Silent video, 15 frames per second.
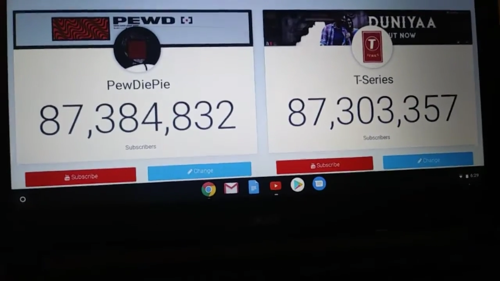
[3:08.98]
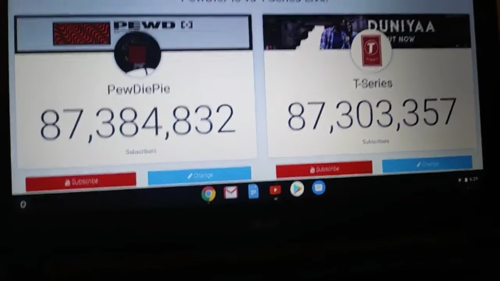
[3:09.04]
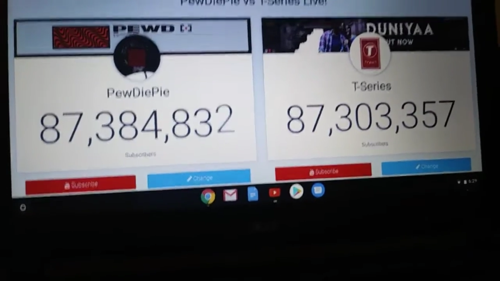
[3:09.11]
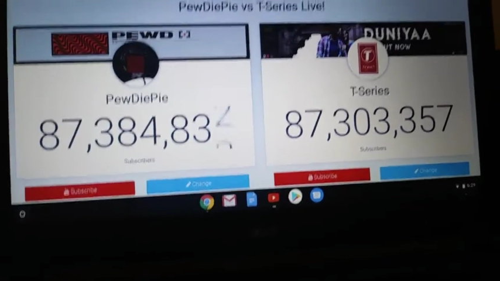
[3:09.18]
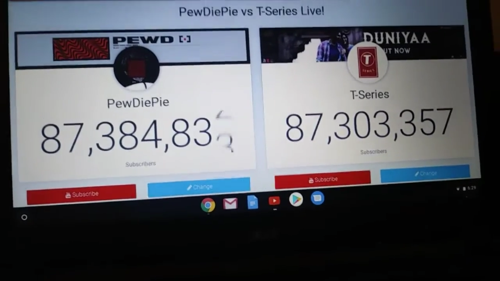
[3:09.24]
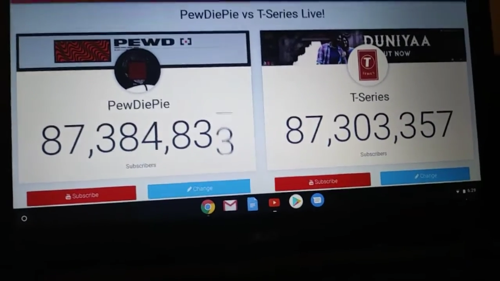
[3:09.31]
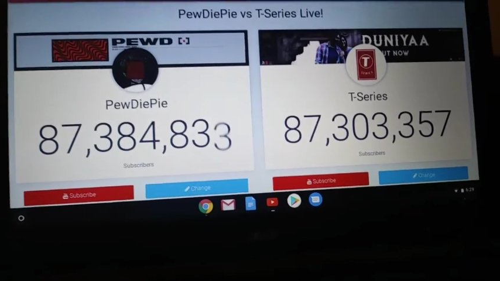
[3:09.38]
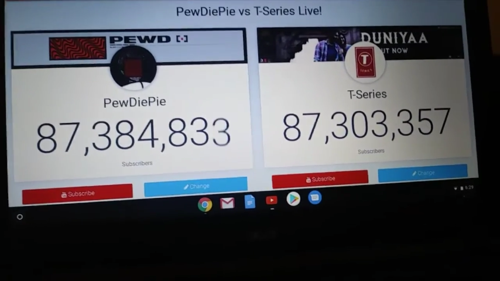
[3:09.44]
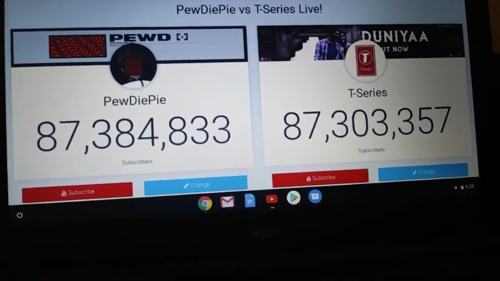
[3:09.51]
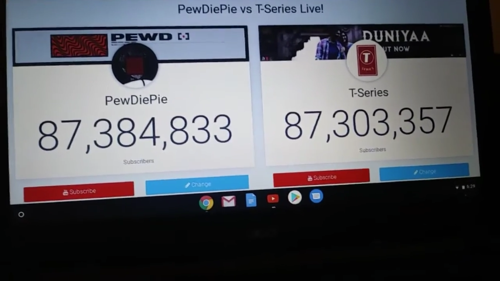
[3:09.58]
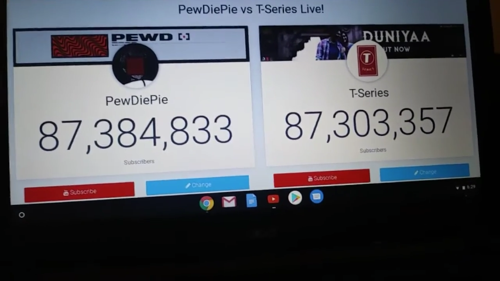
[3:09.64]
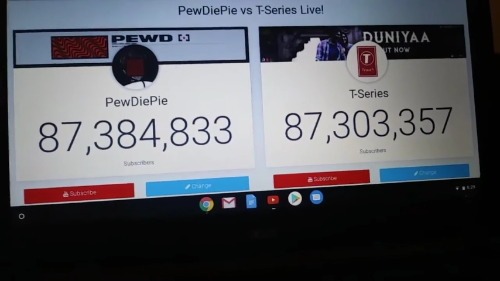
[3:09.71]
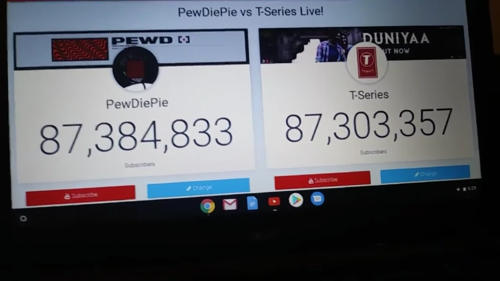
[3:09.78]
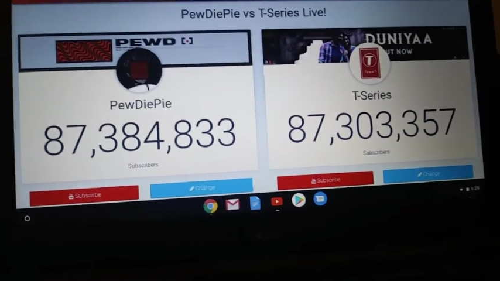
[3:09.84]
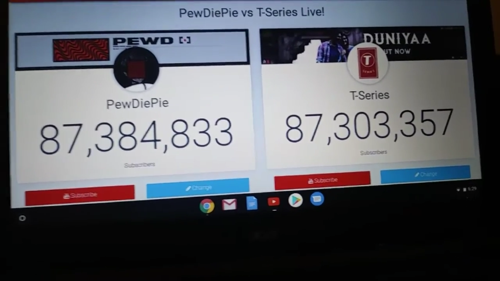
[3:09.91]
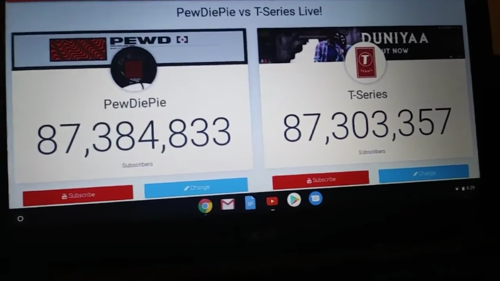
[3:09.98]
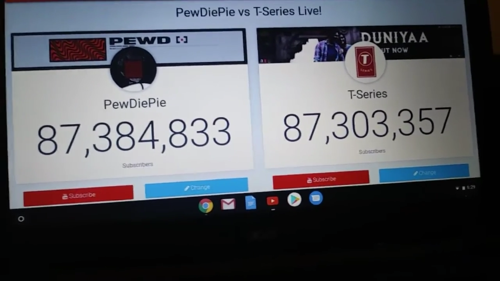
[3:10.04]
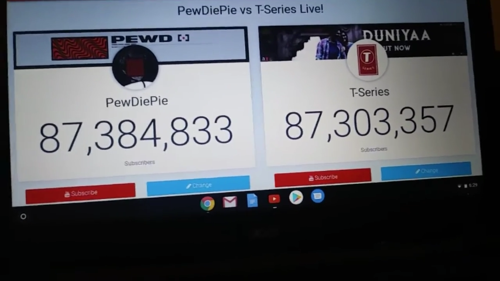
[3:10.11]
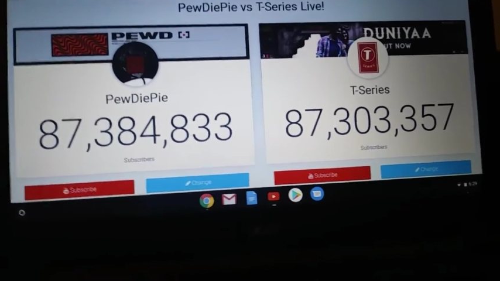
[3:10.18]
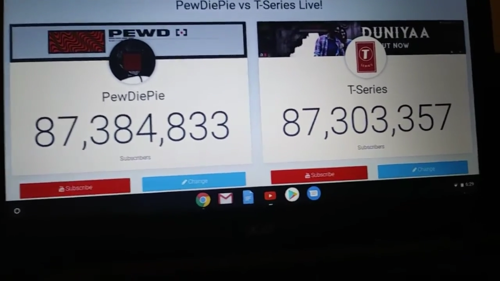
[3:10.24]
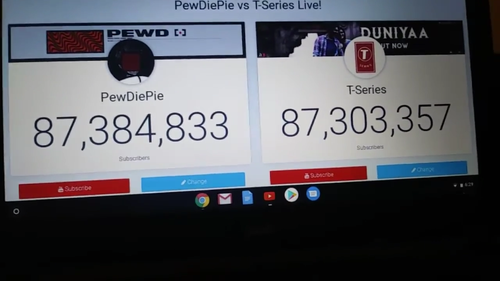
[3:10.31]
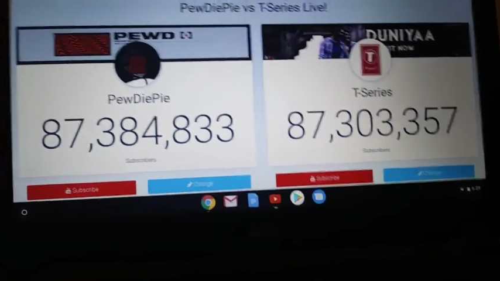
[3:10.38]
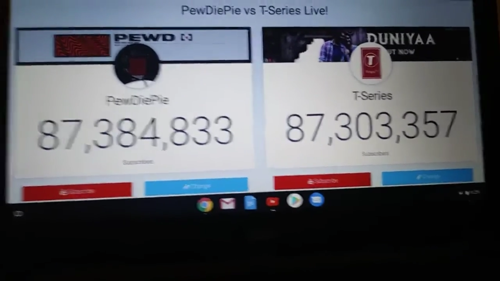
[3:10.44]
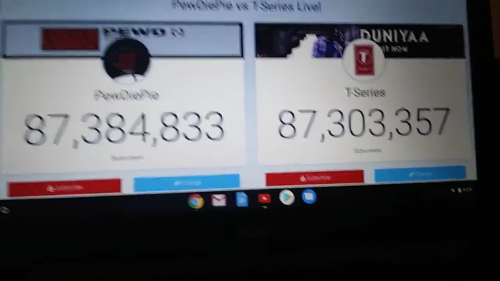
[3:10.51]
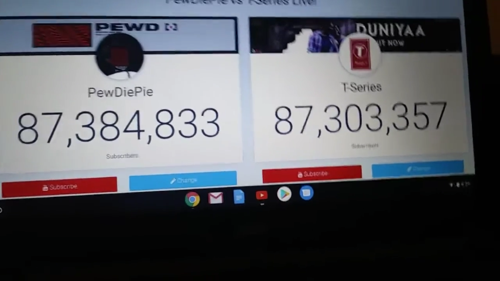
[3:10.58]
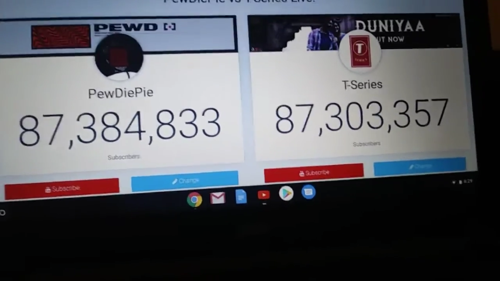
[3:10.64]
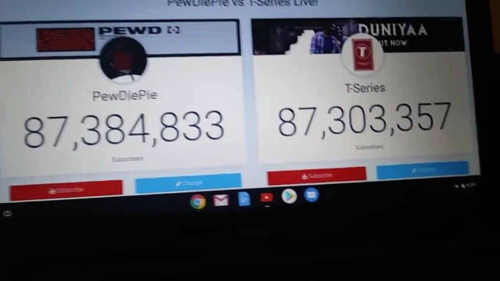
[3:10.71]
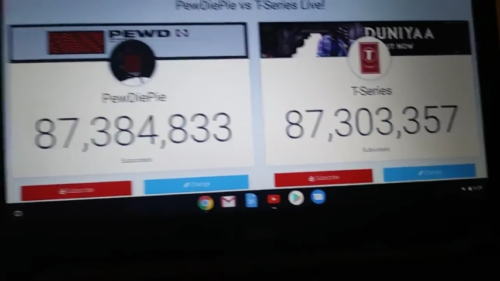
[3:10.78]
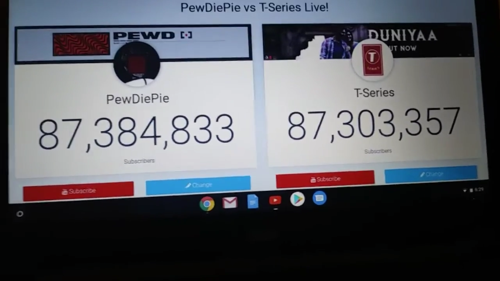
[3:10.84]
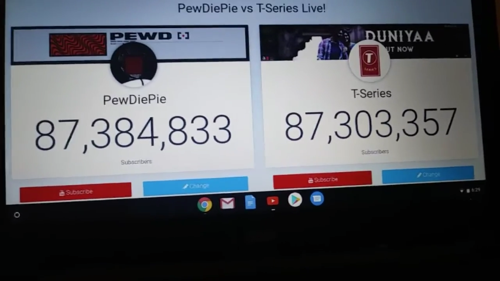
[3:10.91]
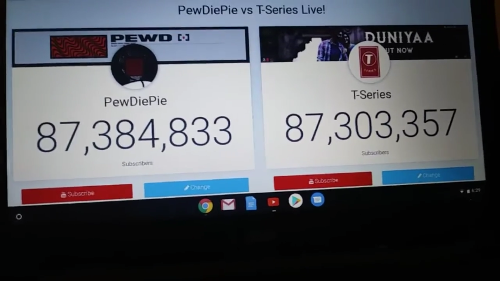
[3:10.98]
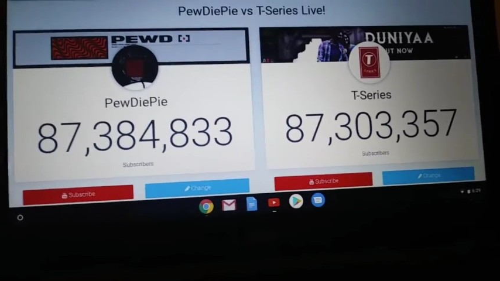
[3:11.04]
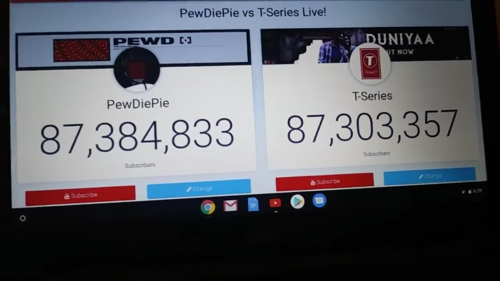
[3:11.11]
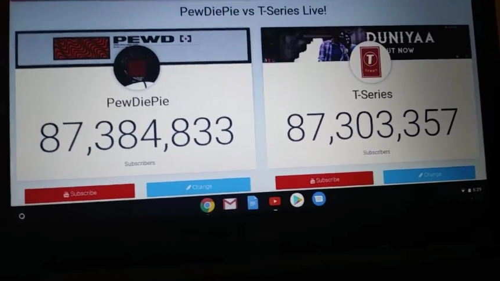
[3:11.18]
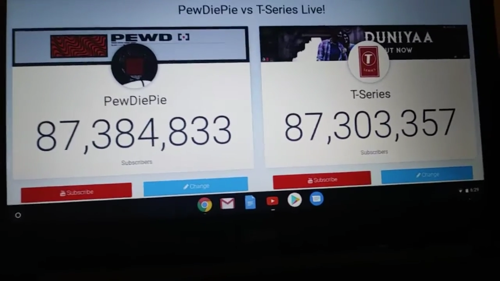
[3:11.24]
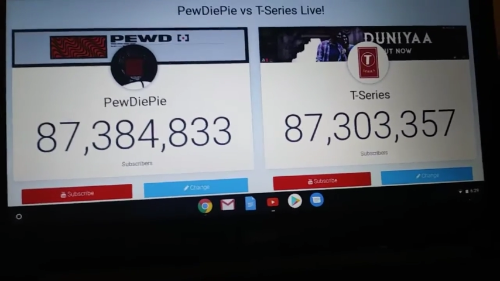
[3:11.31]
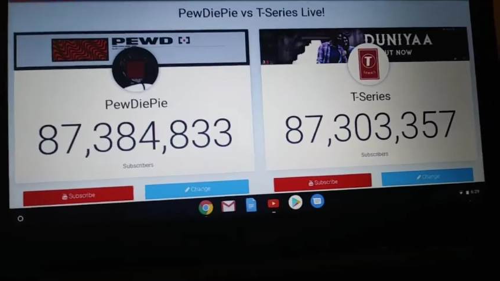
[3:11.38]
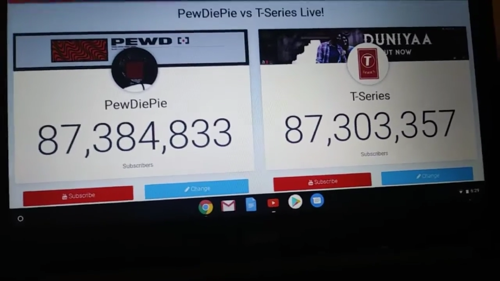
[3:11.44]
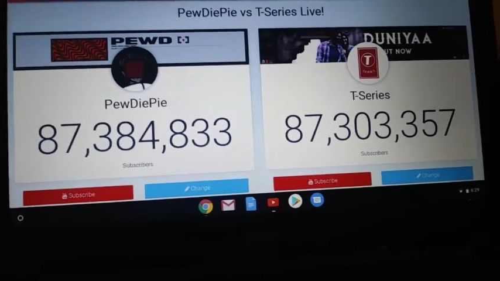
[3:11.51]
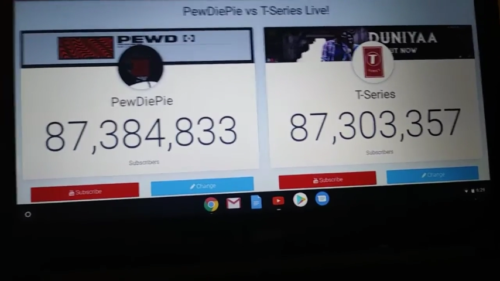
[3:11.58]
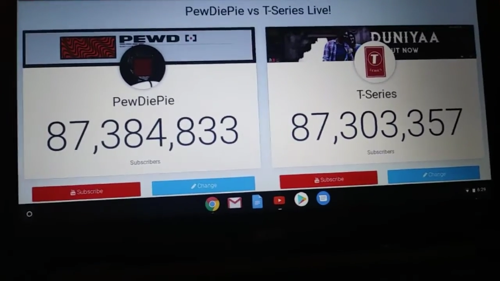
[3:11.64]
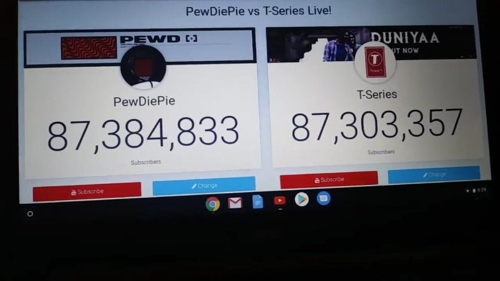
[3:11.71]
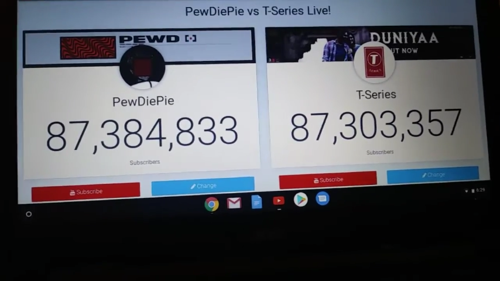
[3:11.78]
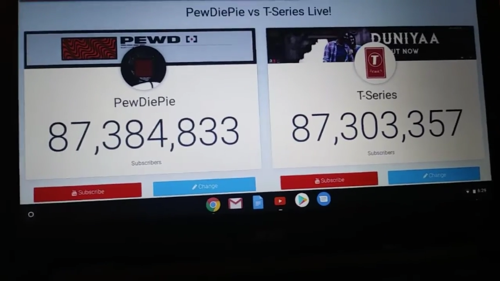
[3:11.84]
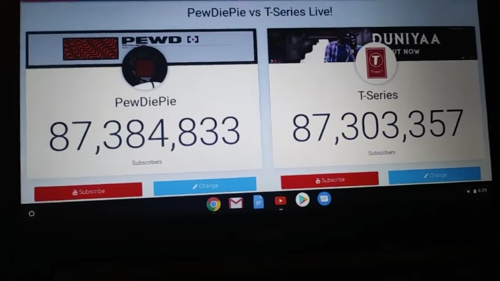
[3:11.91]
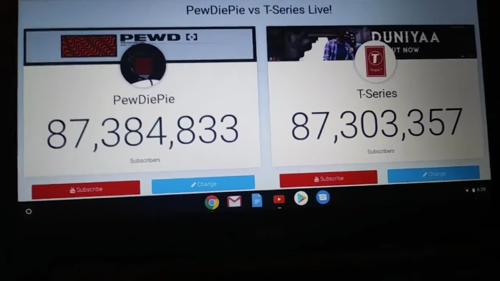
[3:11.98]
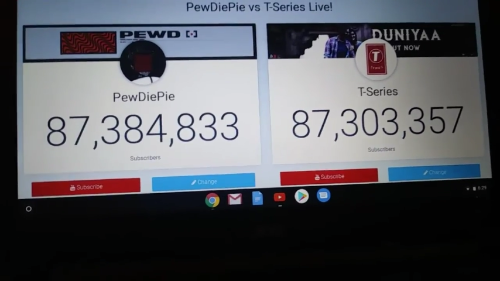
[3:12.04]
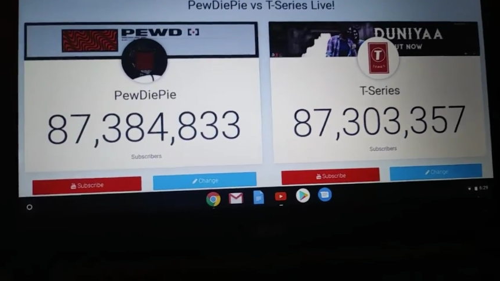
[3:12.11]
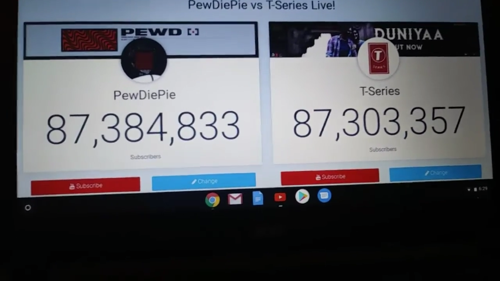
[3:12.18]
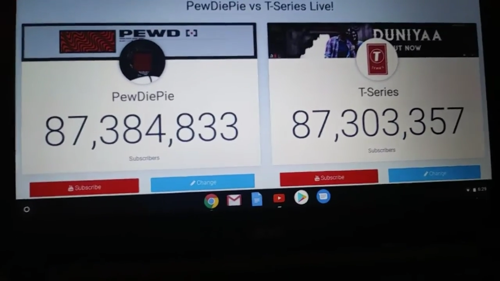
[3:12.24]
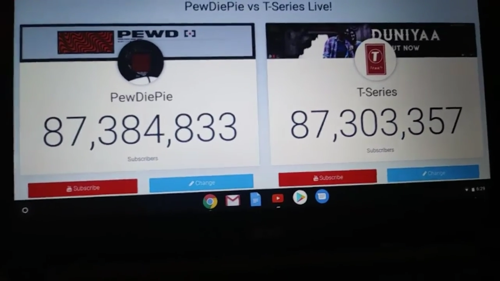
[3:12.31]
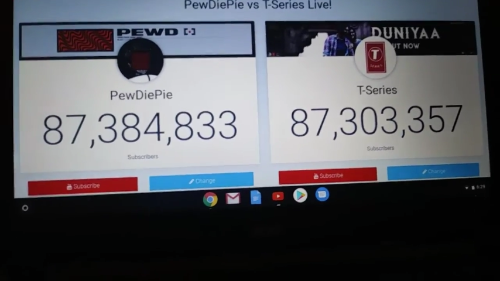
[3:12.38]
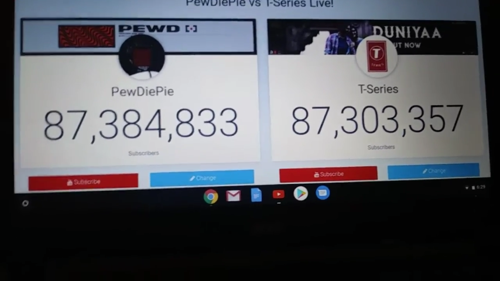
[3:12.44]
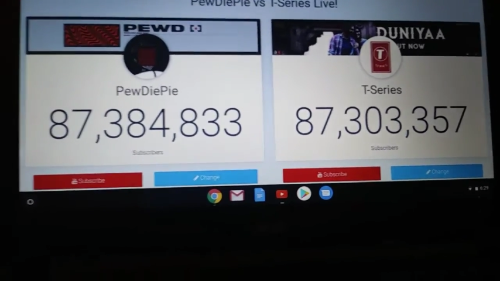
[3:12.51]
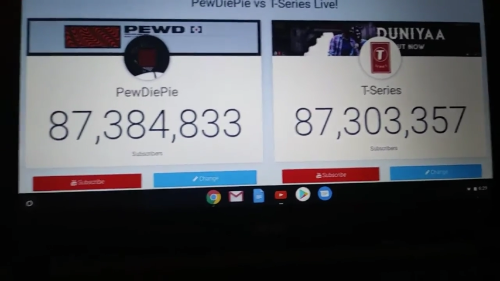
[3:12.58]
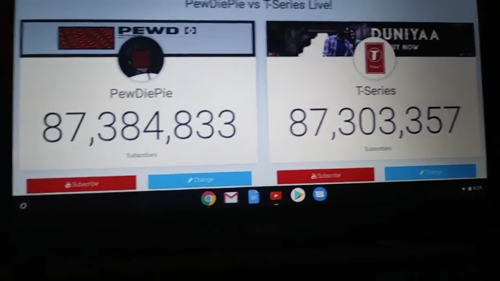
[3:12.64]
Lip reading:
[unreadable: no face in view]